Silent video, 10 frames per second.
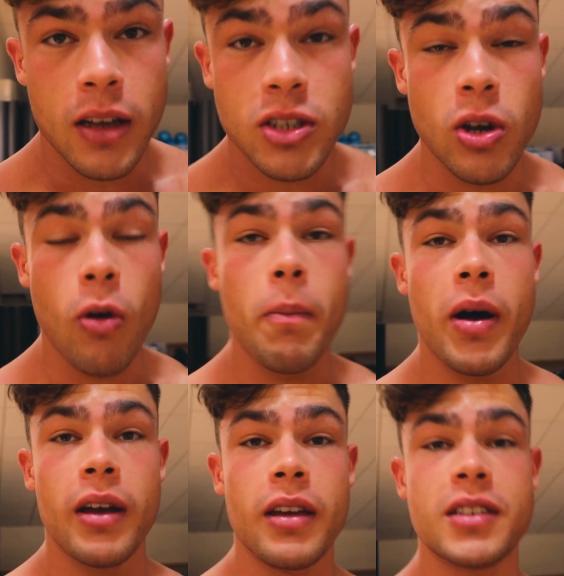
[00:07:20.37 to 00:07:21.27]
So
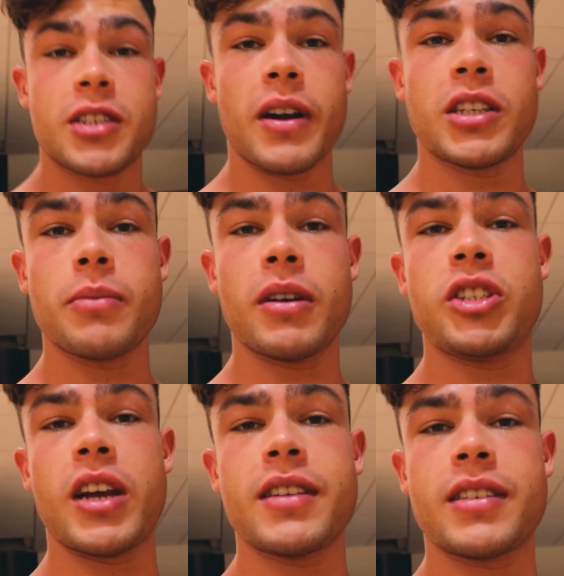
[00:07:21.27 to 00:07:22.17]
by stretching my
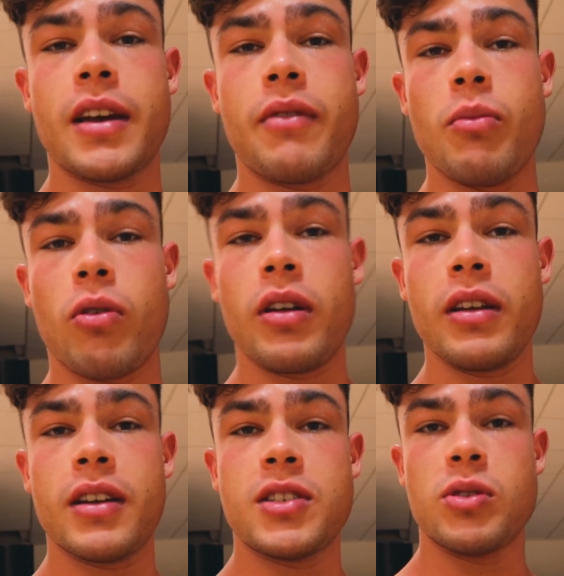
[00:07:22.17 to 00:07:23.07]
chest every
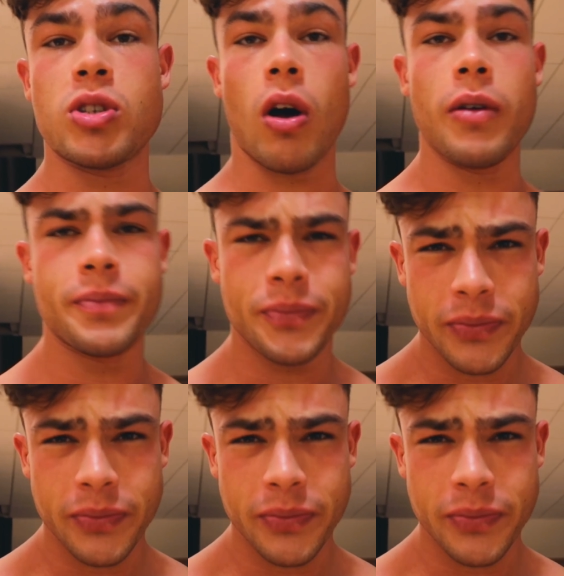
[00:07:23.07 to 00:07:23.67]
morning, as you saw,